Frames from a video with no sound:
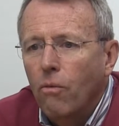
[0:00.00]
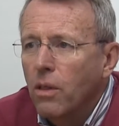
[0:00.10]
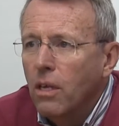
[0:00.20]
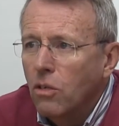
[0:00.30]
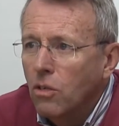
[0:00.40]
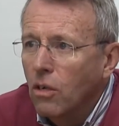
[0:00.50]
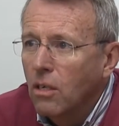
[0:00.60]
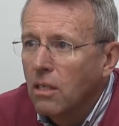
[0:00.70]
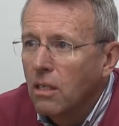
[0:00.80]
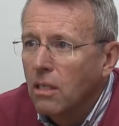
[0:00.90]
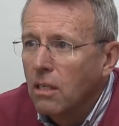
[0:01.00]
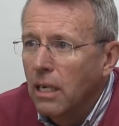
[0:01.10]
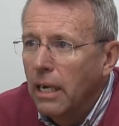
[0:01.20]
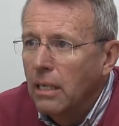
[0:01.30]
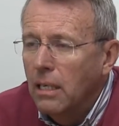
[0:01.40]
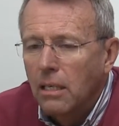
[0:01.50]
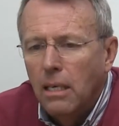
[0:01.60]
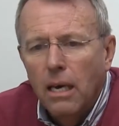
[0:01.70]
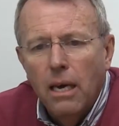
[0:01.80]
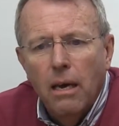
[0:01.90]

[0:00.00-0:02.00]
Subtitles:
within circuits and societies.